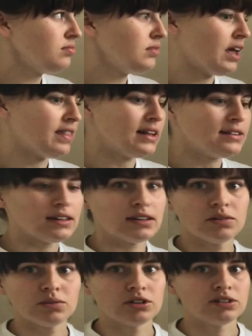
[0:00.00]
And that's it.
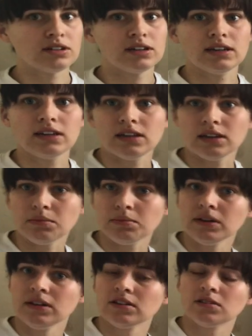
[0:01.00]
We're just going to keep
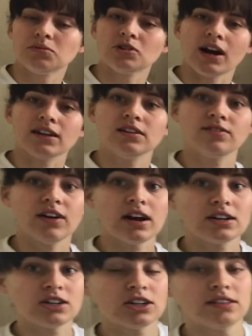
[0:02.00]
subtracting
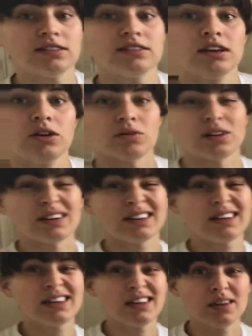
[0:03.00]
fractions. We're going to
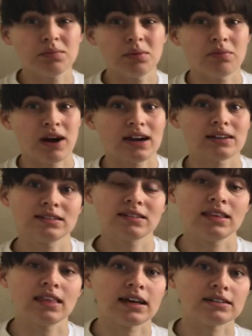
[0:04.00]
keep
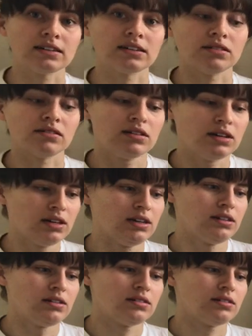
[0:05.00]
practicing that skill
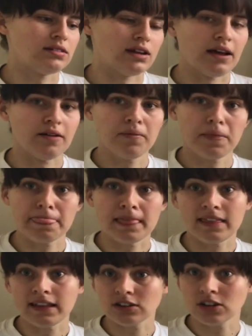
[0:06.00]
today.
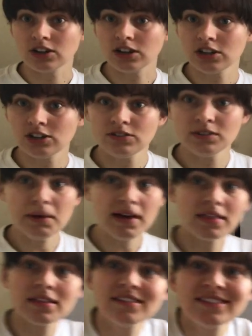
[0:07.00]
And that's all you're going to do in
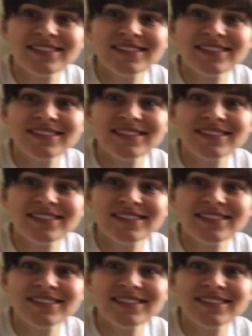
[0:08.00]
math.